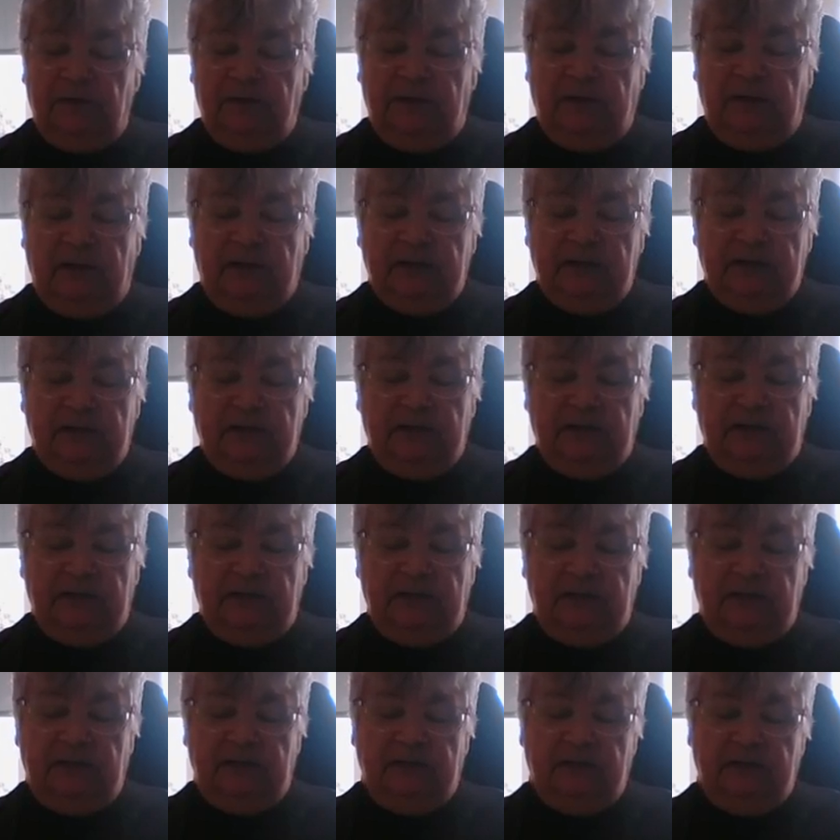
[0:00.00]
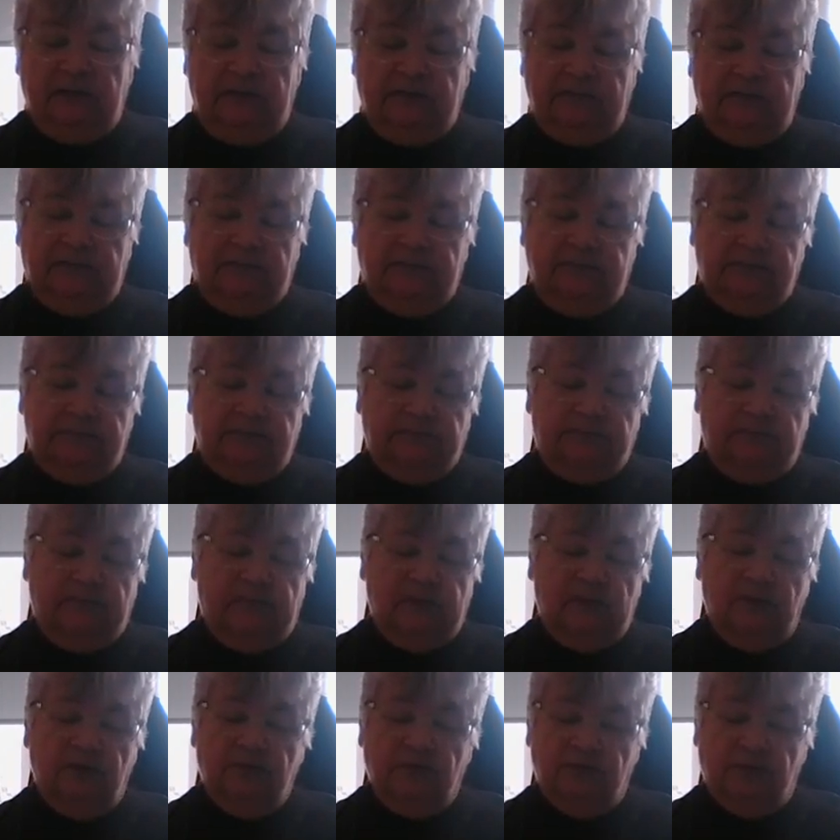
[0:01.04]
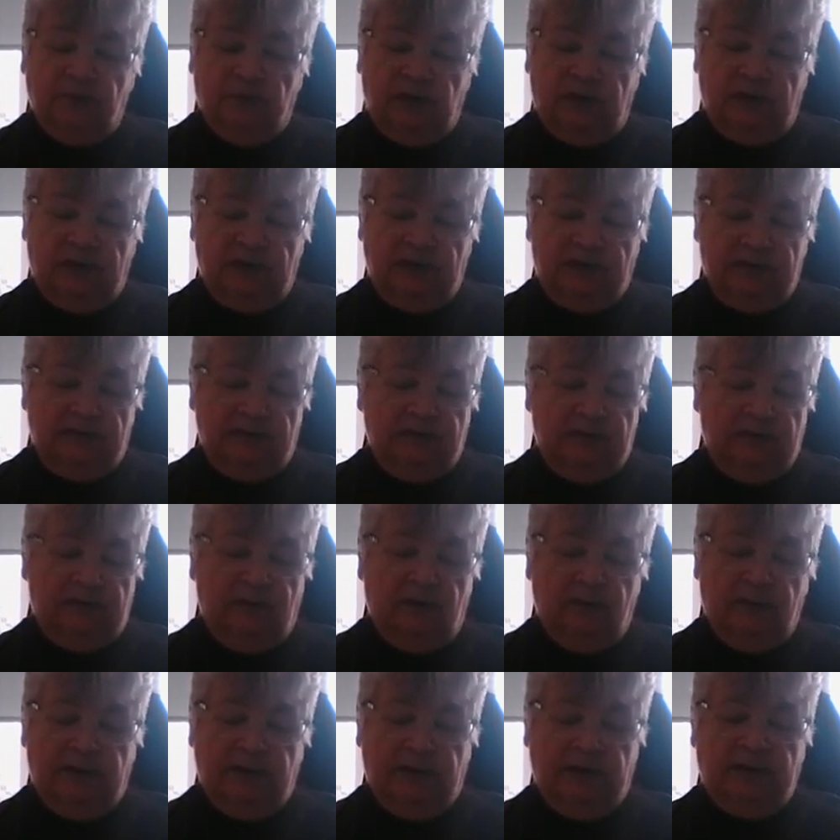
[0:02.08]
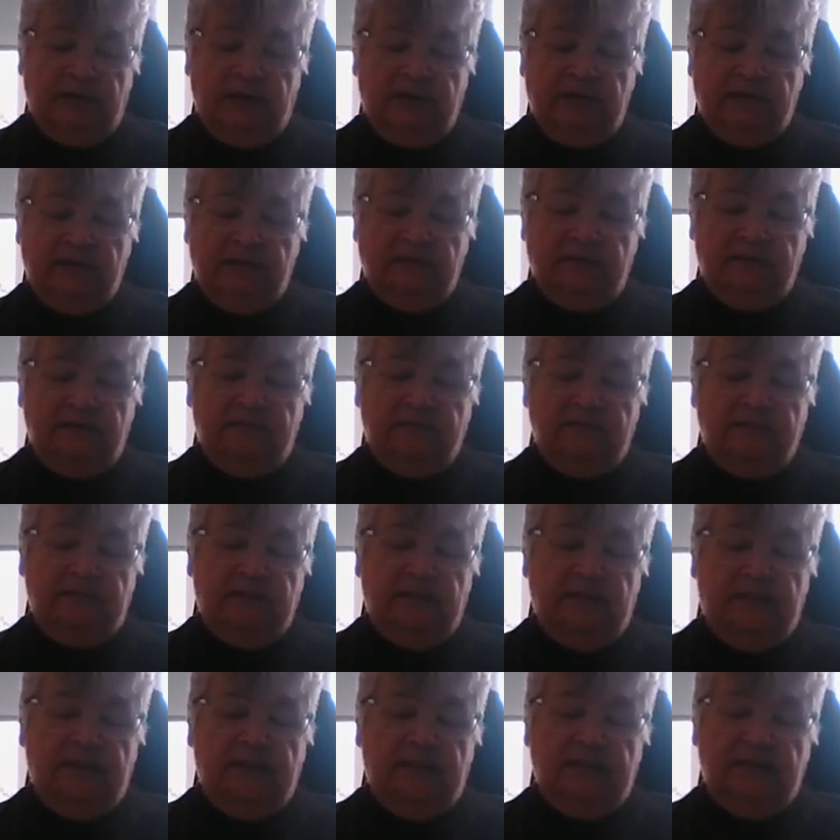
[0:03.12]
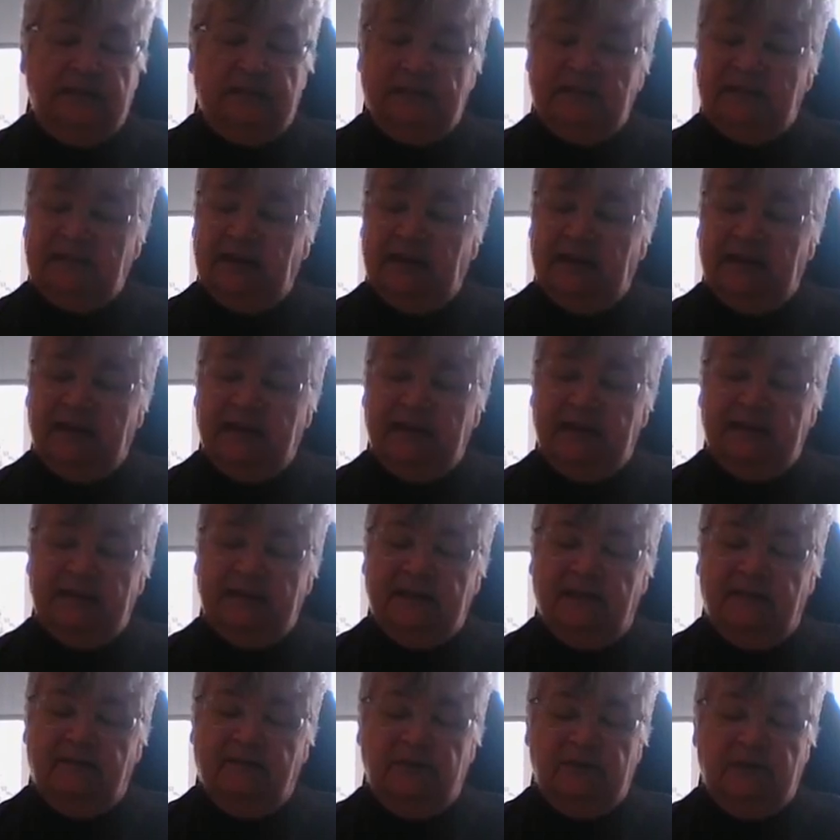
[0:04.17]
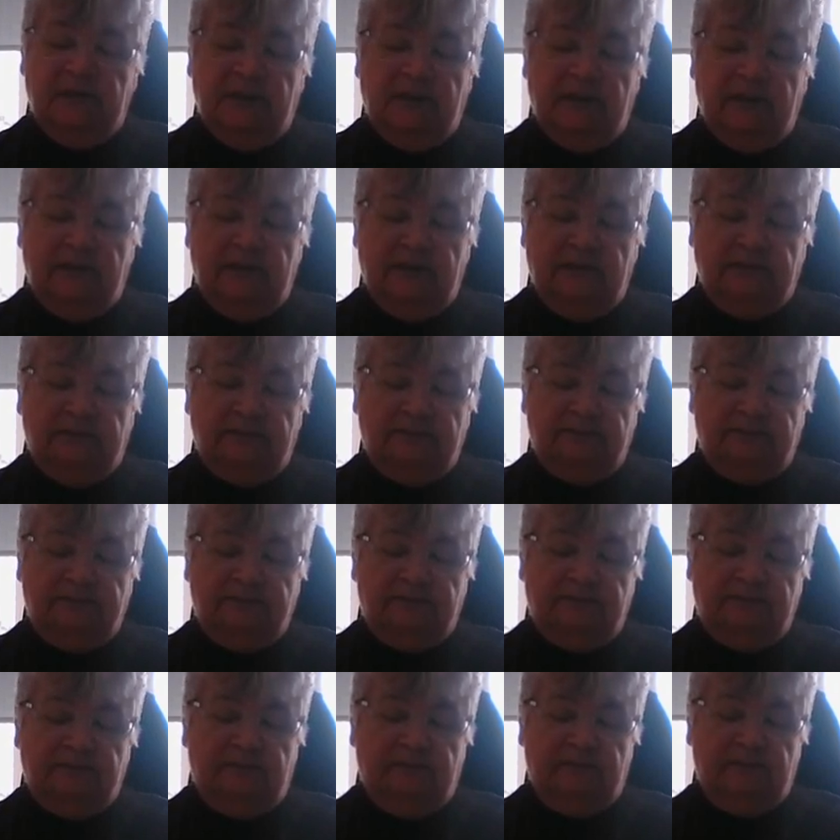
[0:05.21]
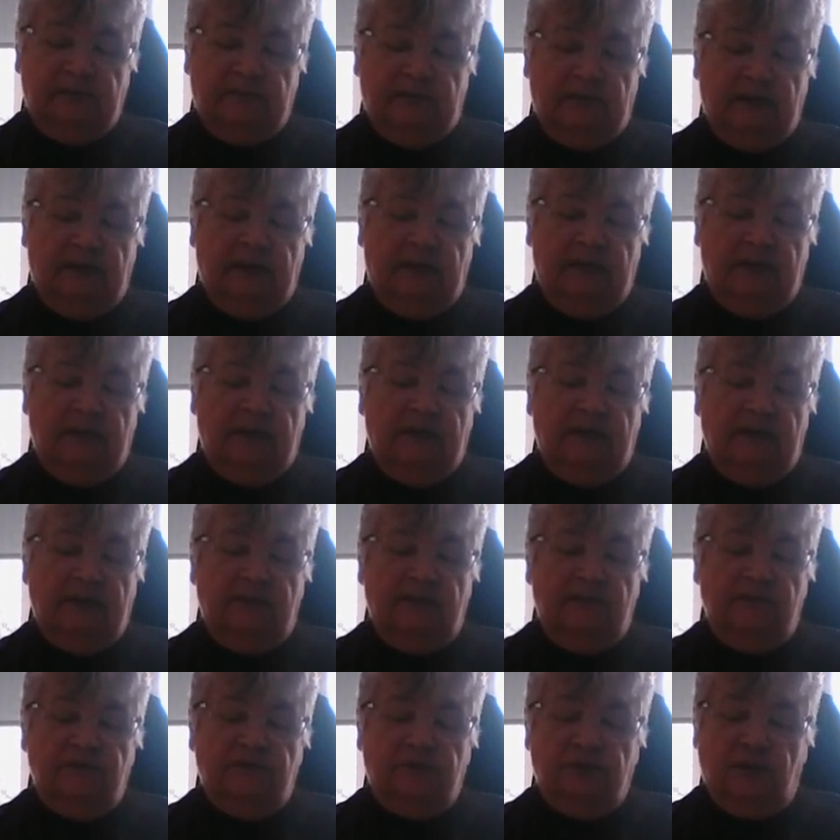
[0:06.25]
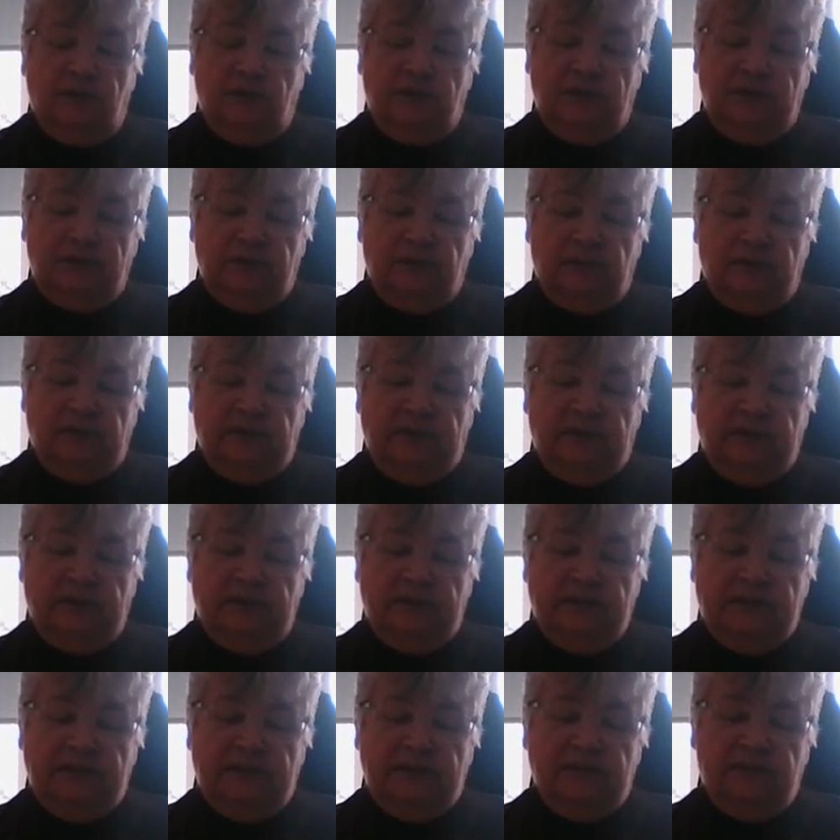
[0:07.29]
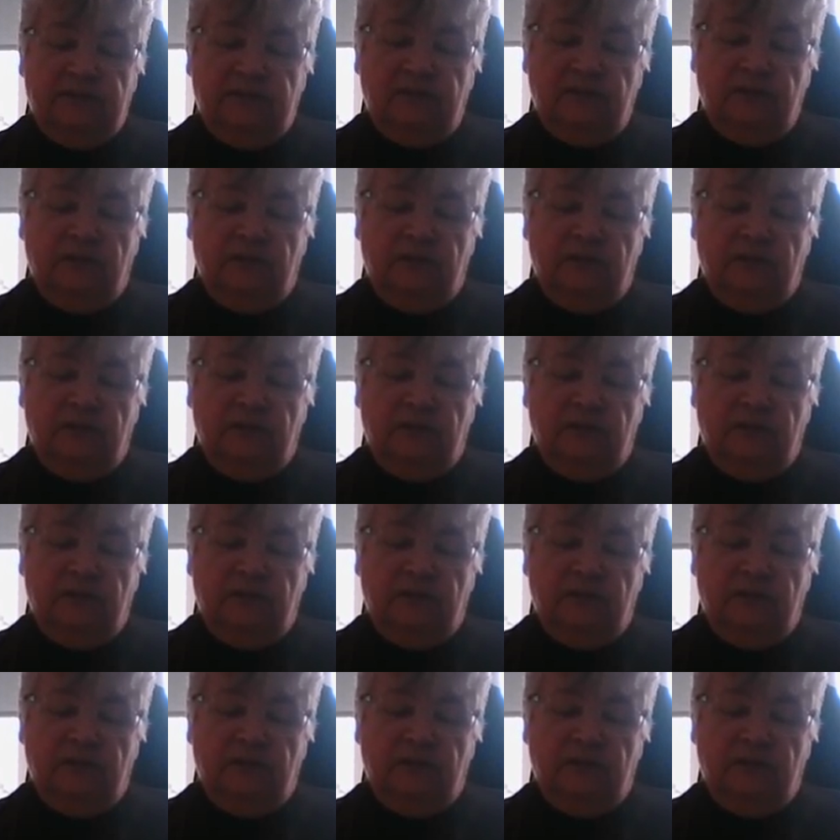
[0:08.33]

we ask that you direct our paths today and every day. Show us what it is that